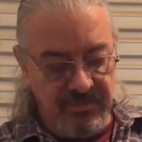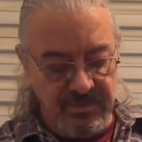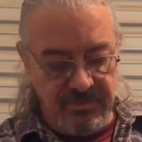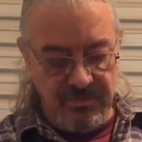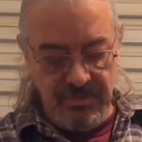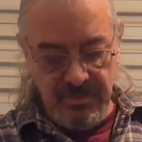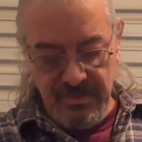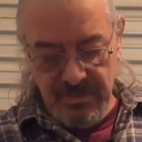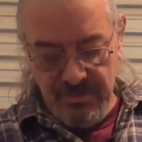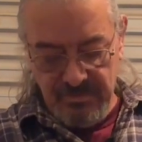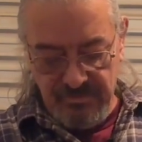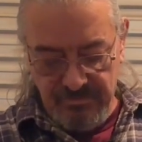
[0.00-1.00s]
have this,
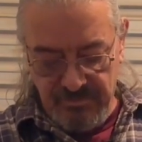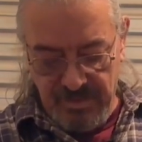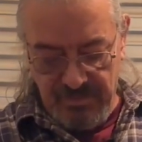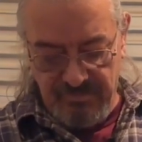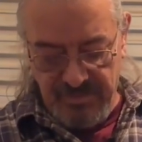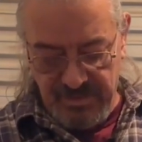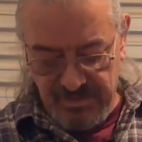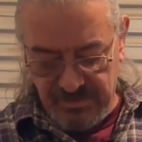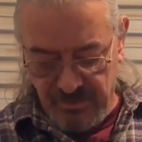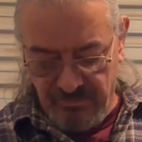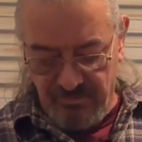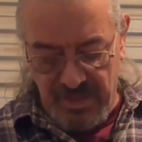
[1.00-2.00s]
I think it's
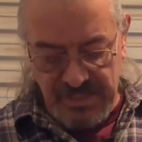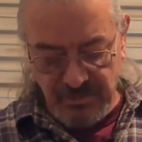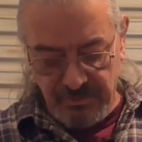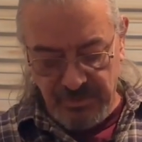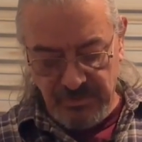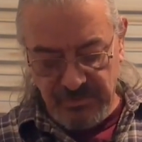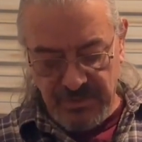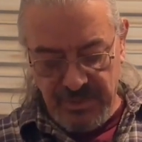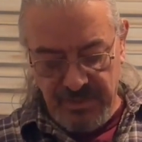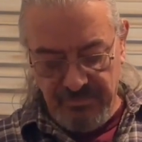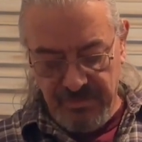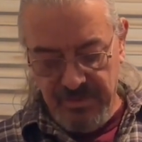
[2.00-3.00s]
called Flashaboo
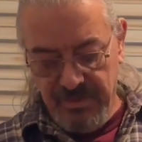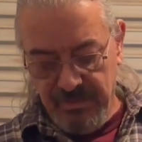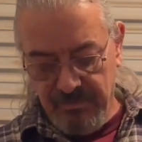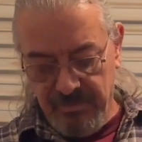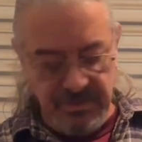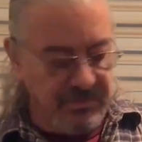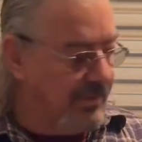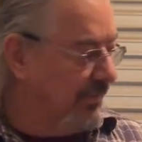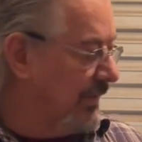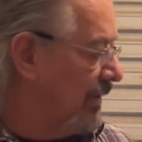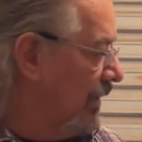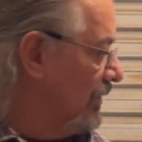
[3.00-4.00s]
stuff. A bunch of
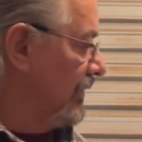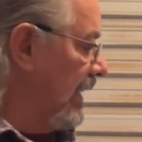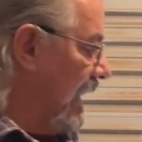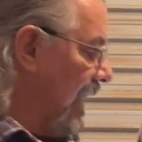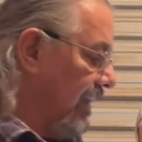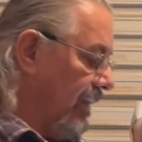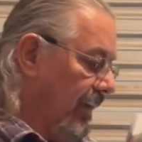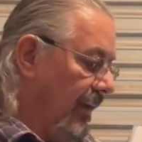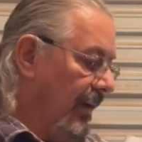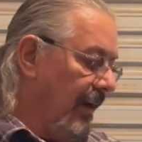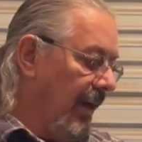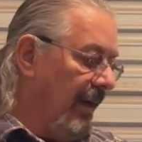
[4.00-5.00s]
different colors of that.
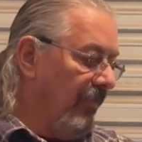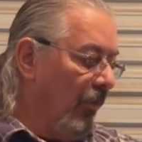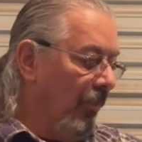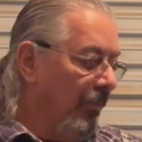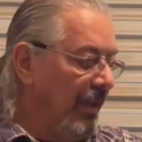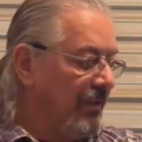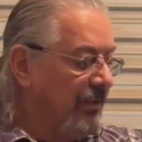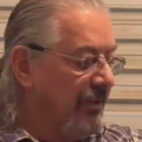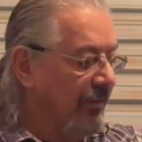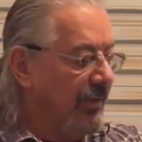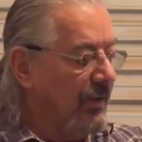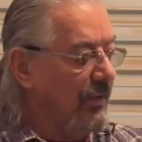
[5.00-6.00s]
I have a whole bunch of
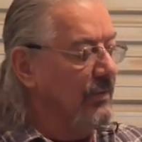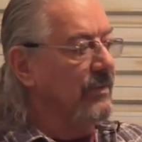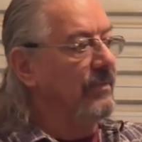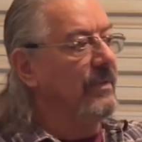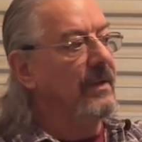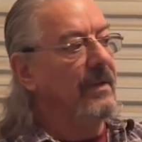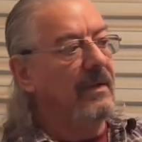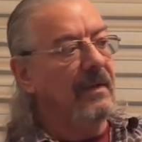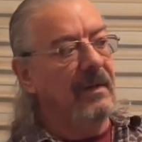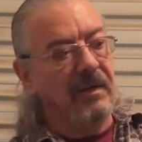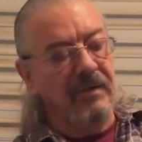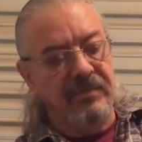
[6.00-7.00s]
different colors
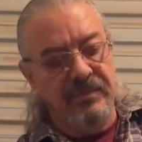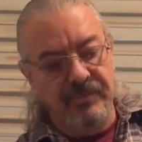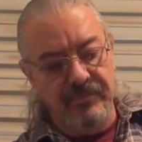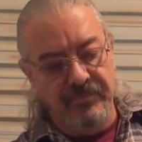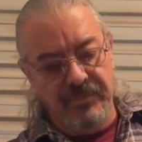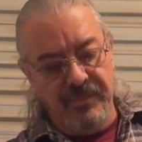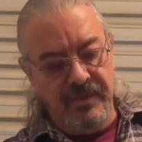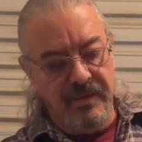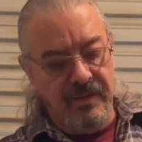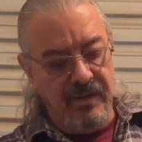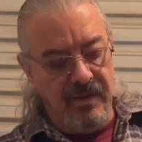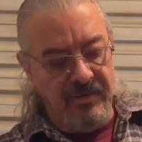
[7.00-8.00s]
of
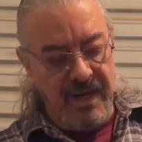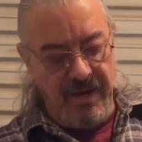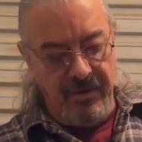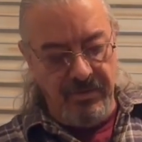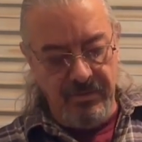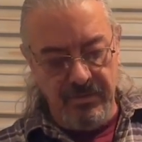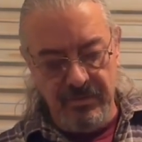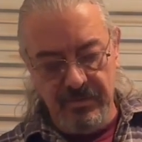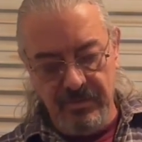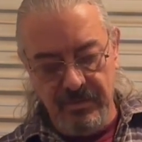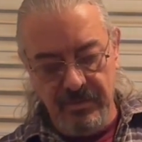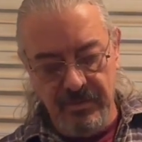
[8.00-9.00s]
hair
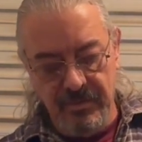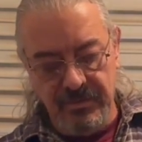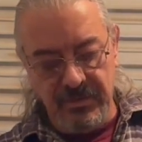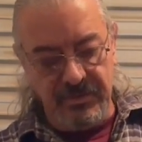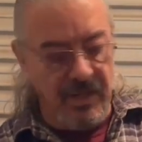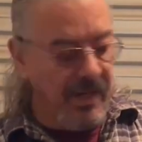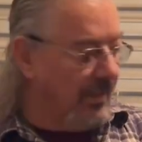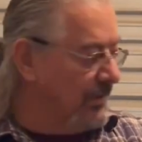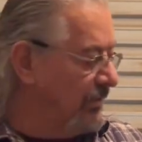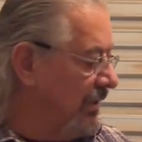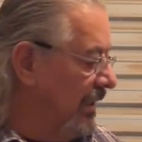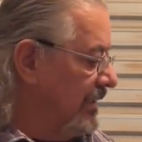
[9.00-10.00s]
to tie on
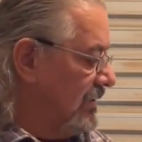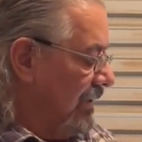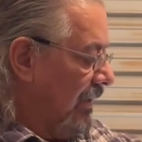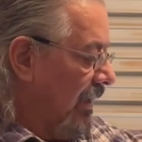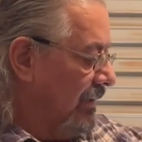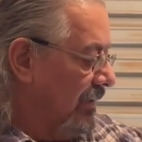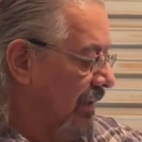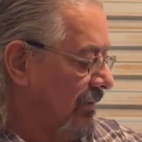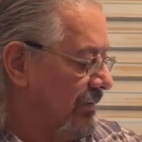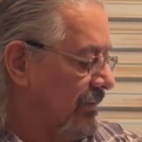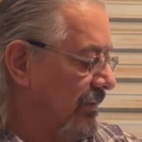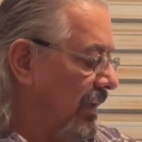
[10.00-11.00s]
jigs
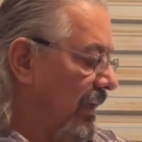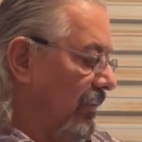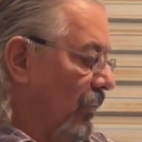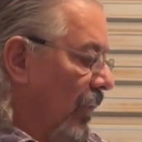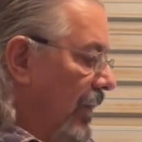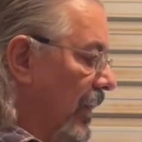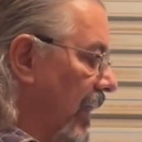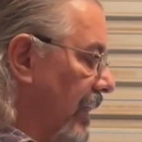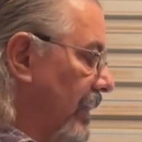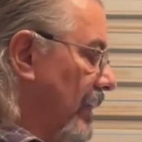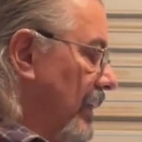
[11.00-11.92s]
and whatnot.